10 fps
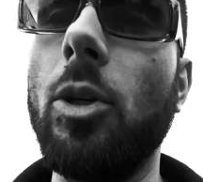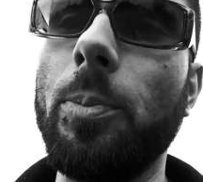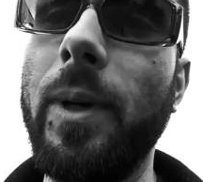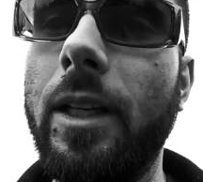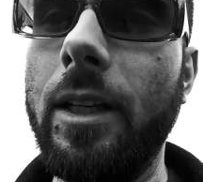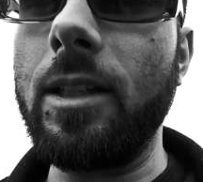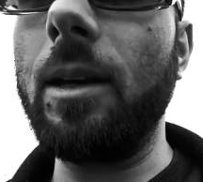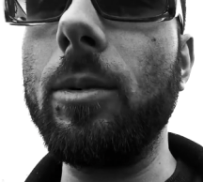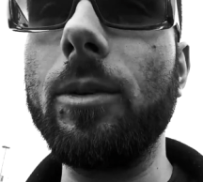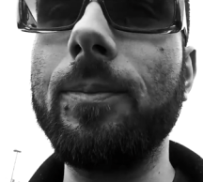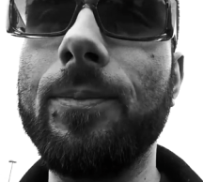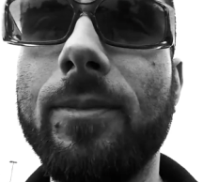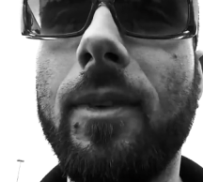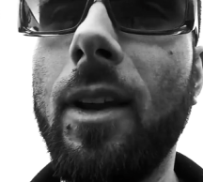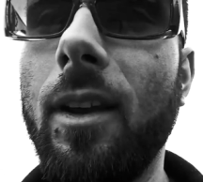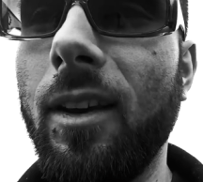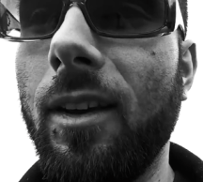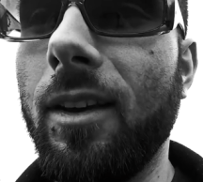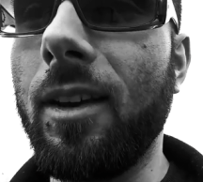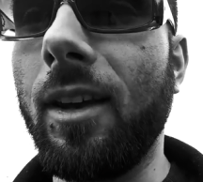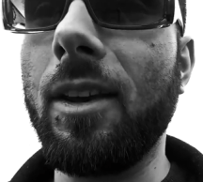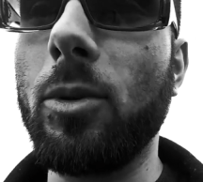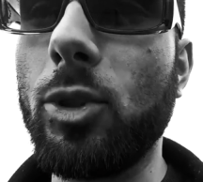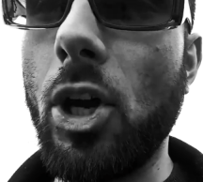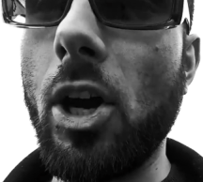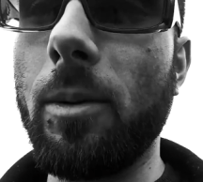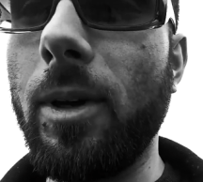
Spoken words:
little picnic table, and we'll talk